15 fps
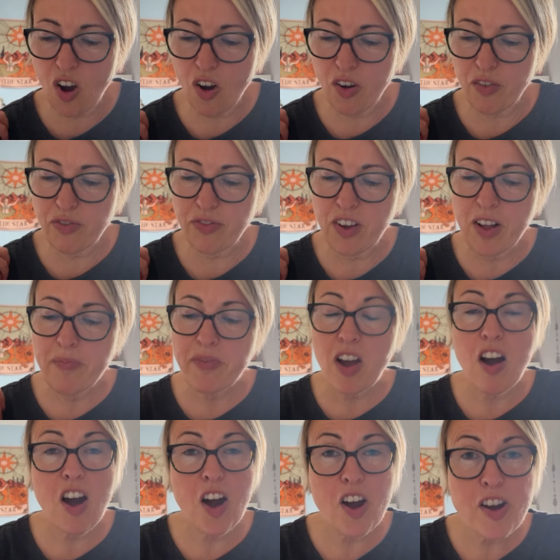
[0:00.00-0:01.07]
of
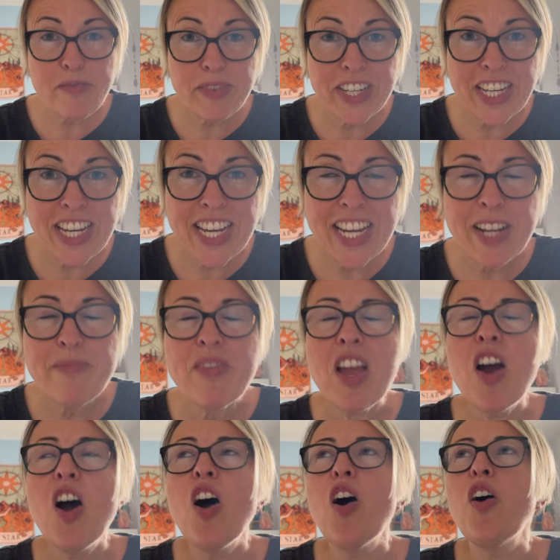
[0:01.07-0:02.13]
harmony,
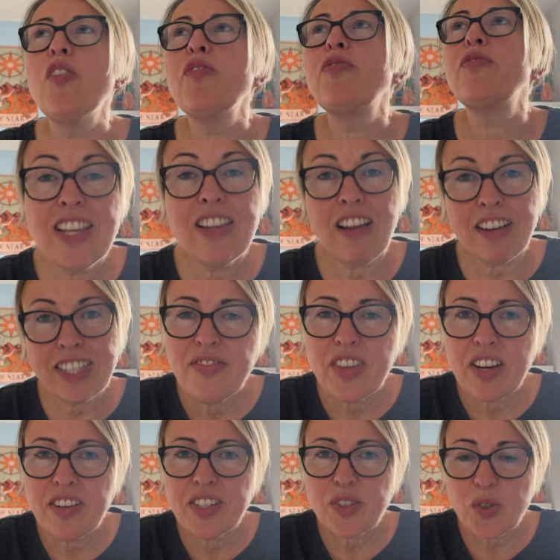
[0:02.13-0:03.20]
of light.
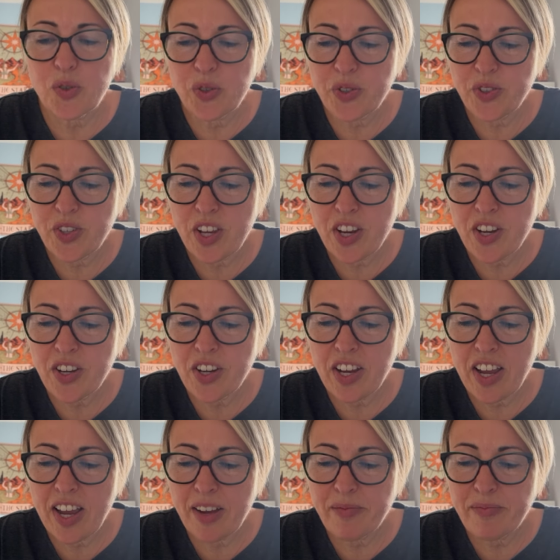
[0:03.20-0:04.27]
There is also
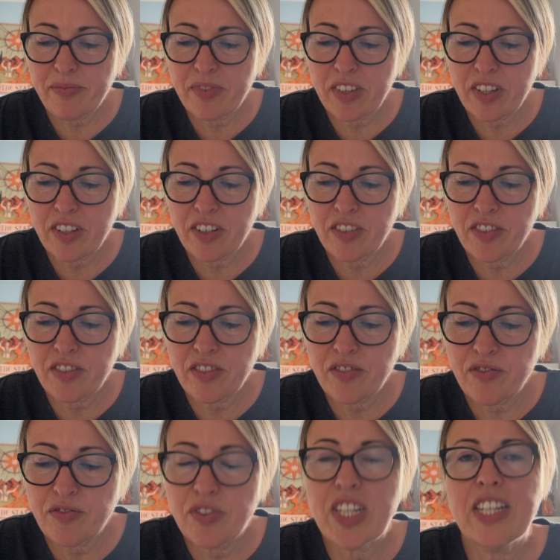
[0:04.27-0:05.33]
um,
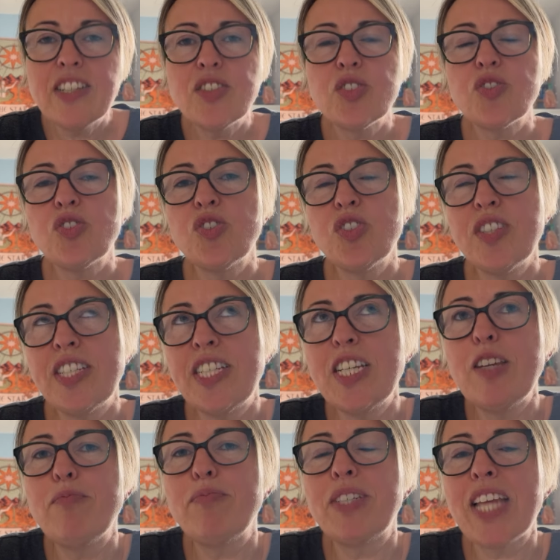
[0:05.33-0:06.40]
really
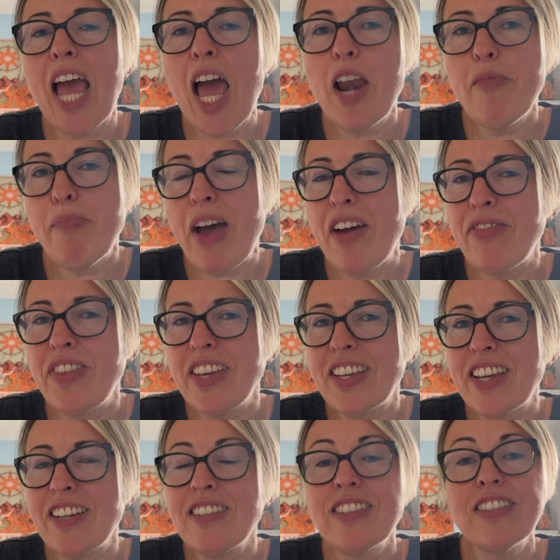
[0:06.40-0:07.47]
deep
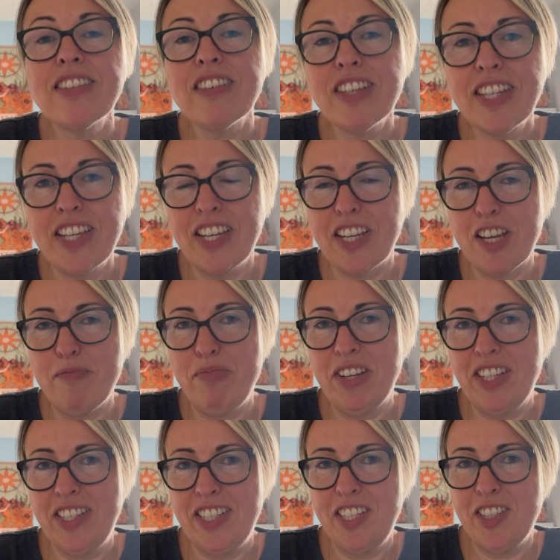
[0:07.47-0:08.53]
telepathic and psychic
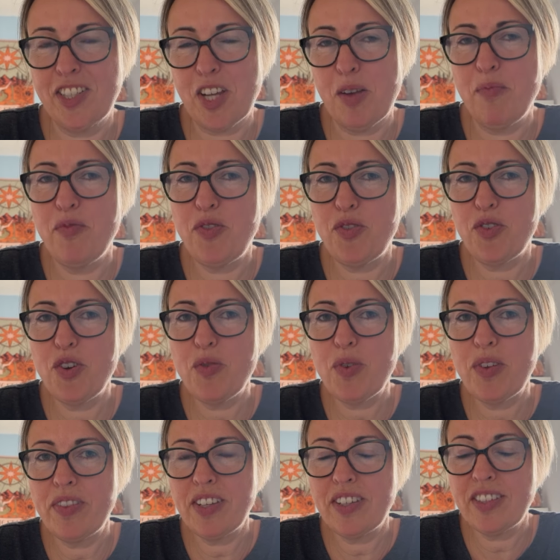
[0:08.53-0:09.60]
abilities come through
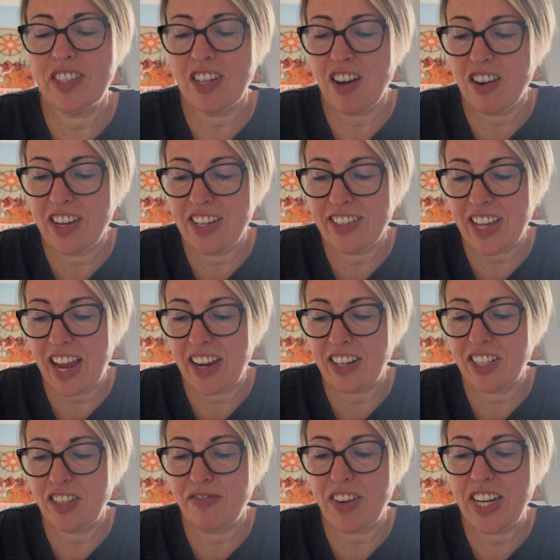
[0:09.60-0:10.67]
when this star is
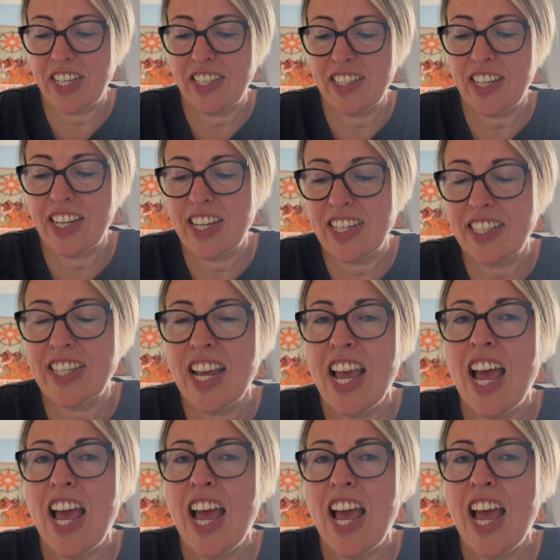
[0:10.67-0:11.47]
activated.